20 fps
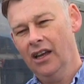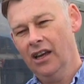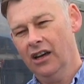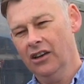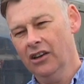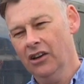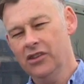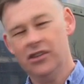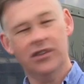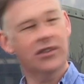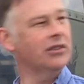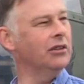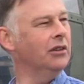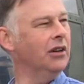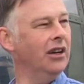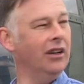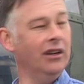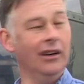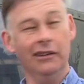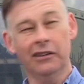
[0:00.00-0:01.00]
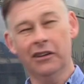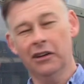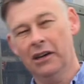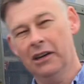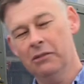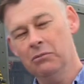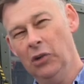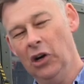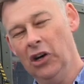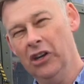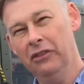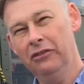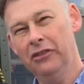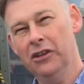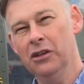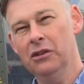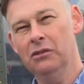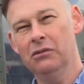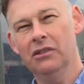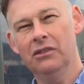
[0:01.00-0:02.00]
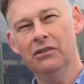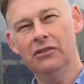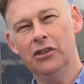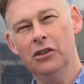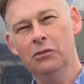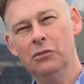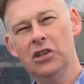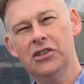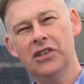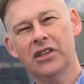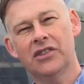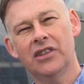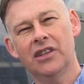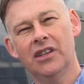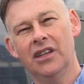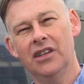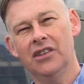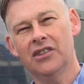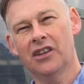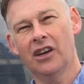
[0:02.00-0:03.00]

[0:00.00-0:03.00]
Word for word: And I just thought, I'll go out and buy a few music CDs.